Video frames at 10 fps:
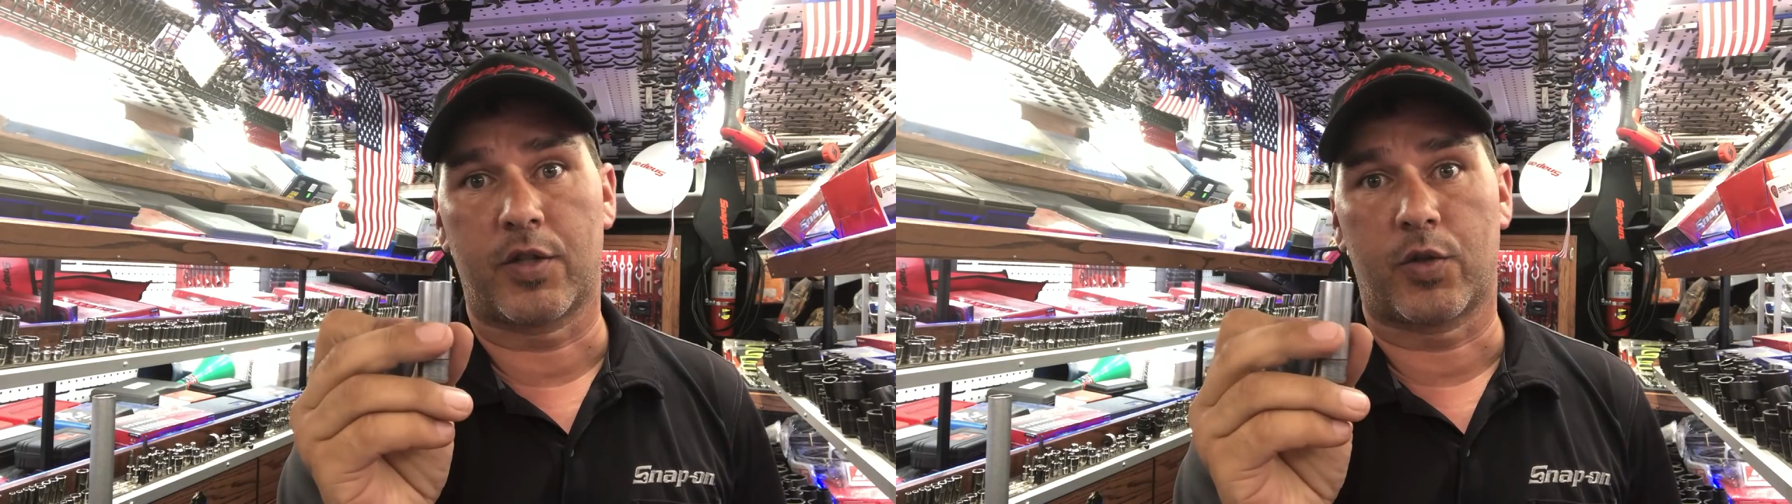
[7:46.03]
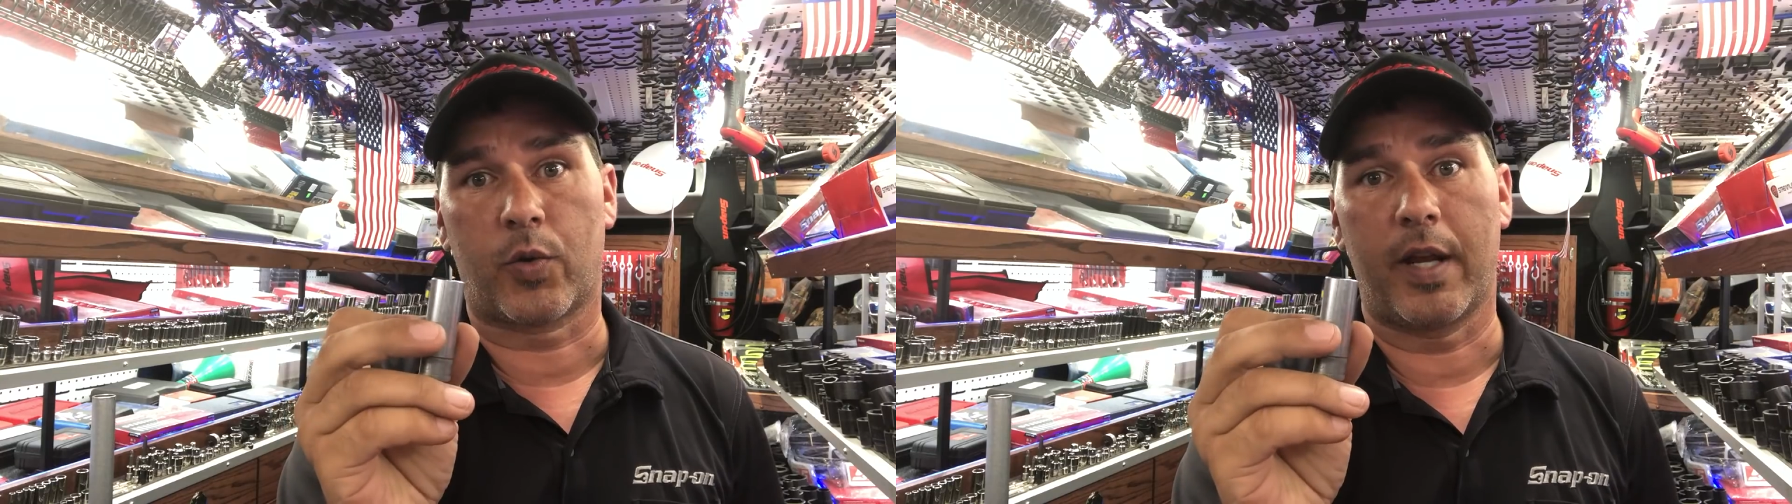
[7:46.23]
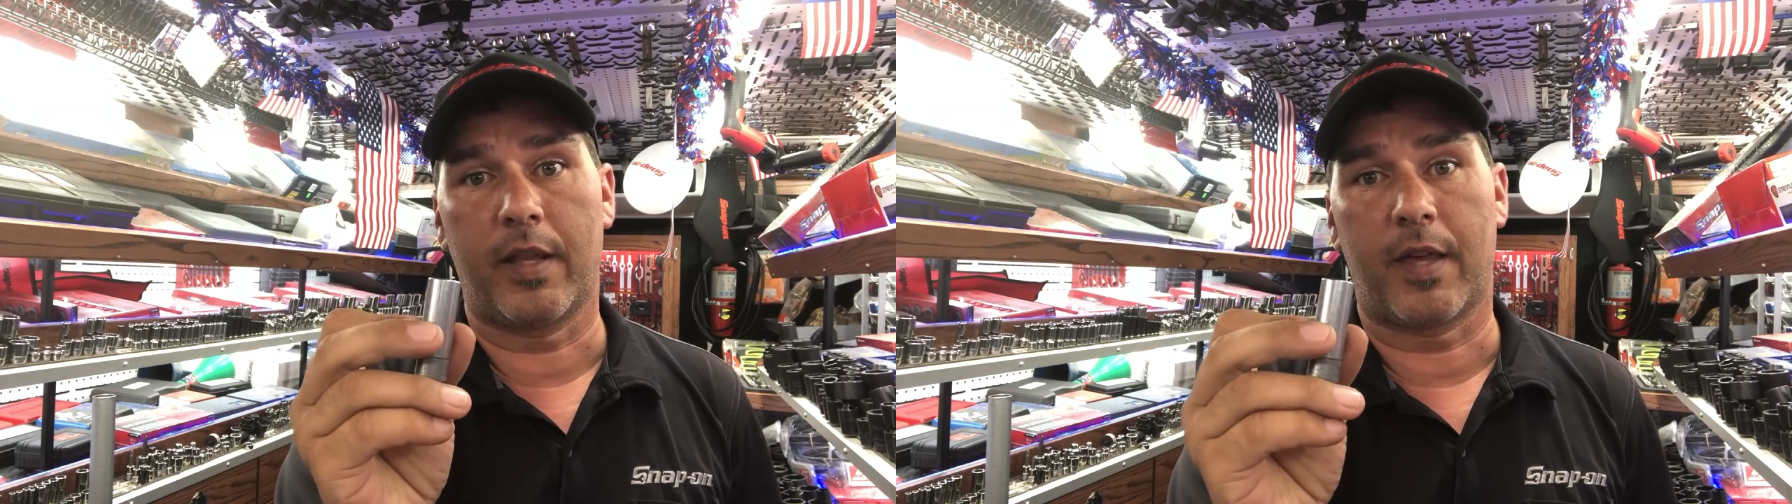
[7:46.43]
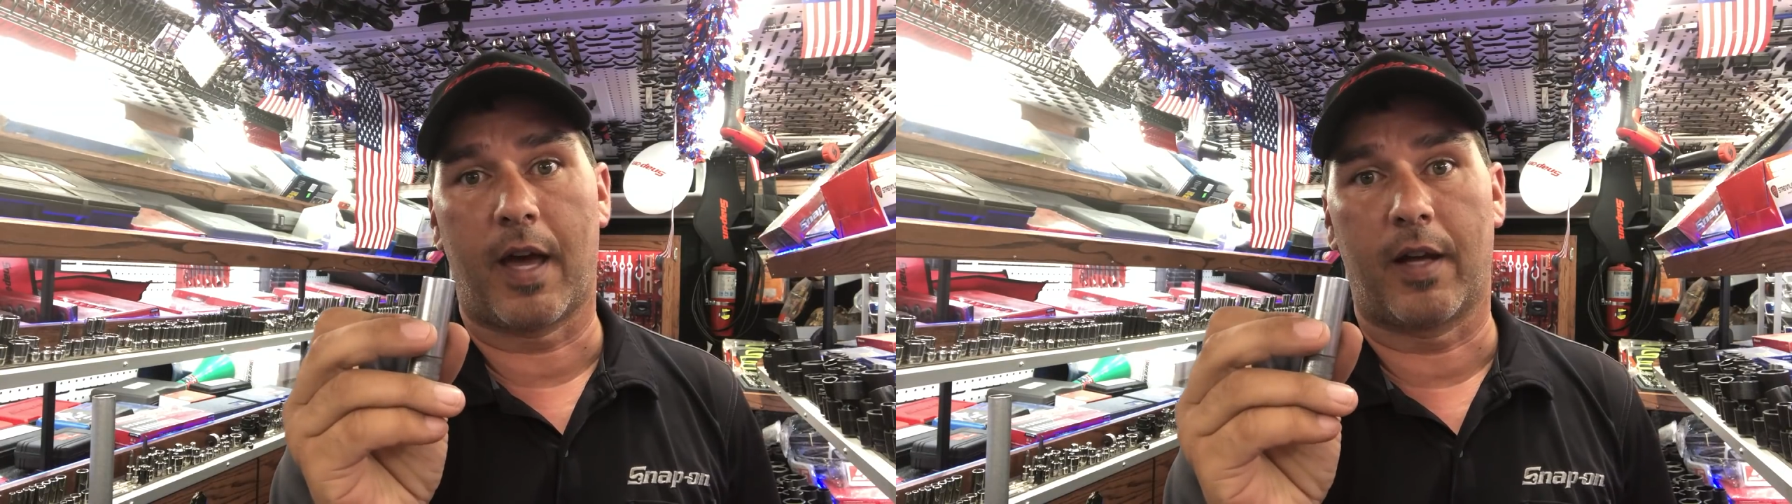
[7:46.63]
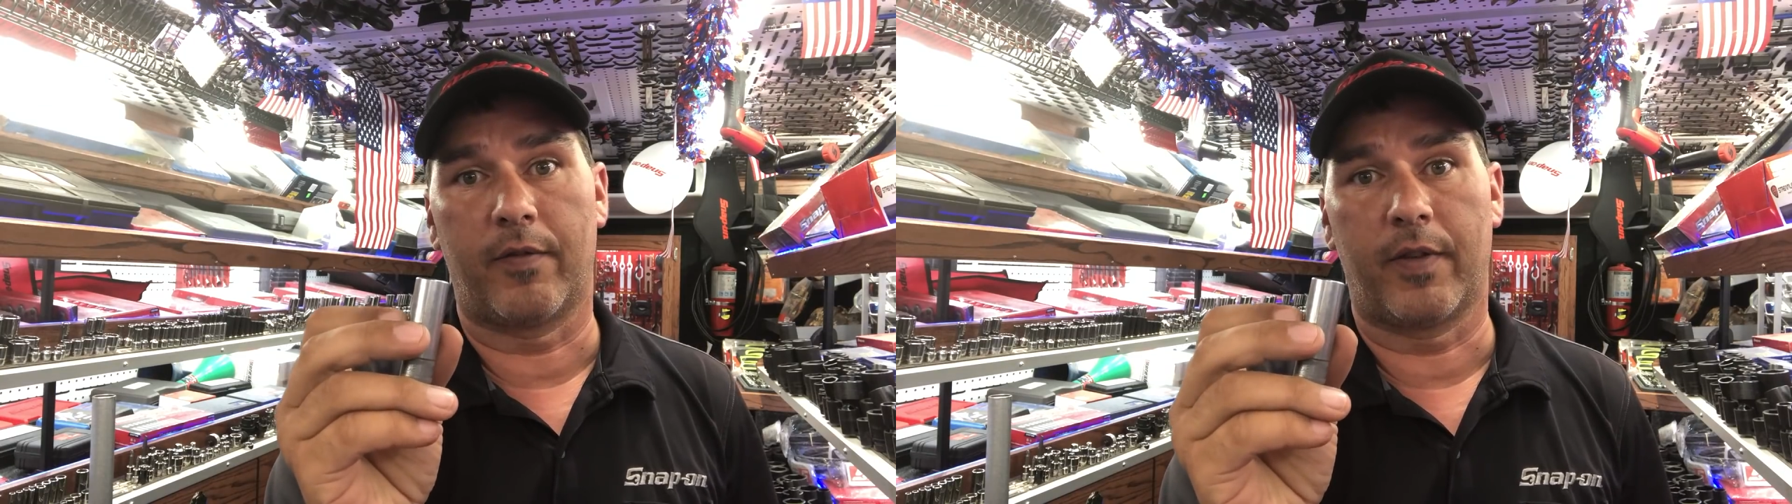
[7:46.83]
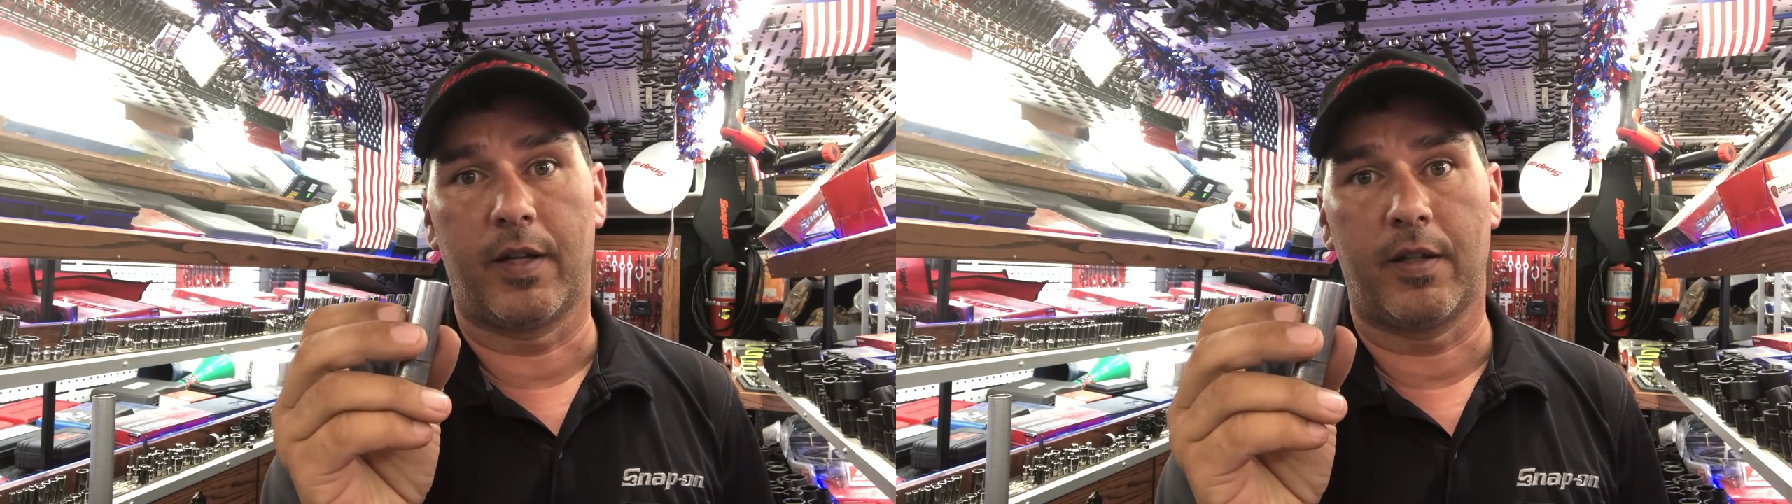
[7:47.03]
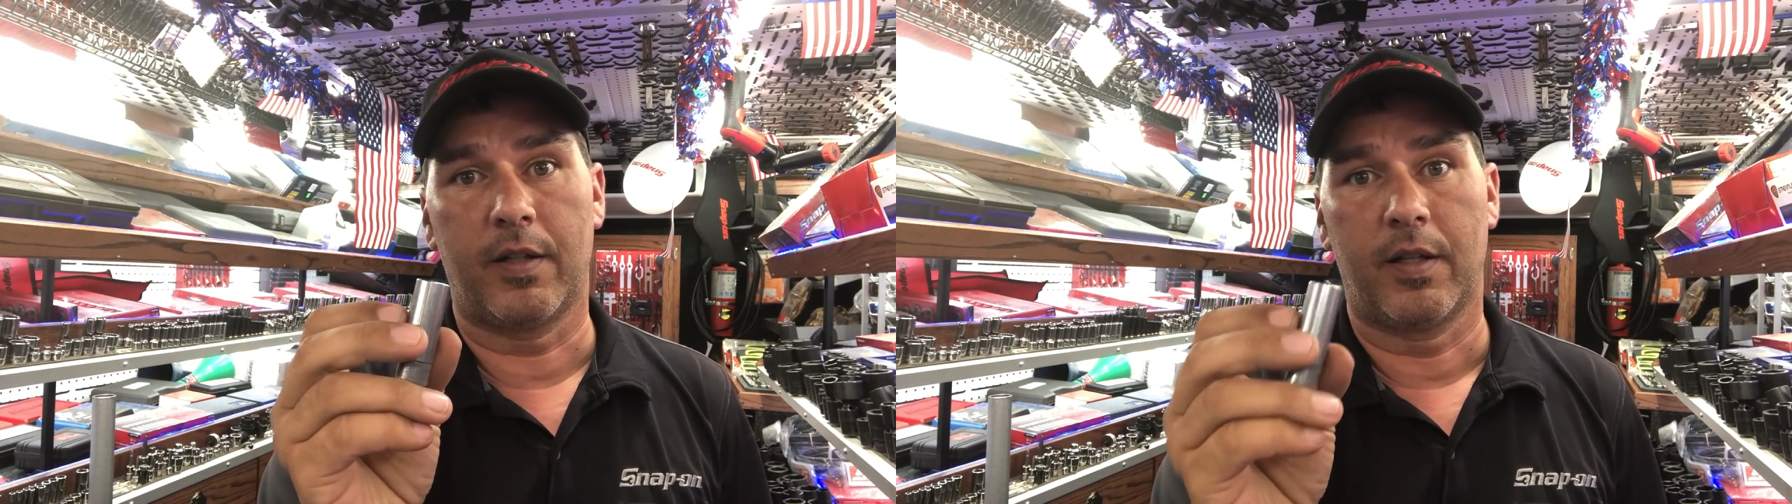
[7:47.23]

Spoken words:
strength out of it.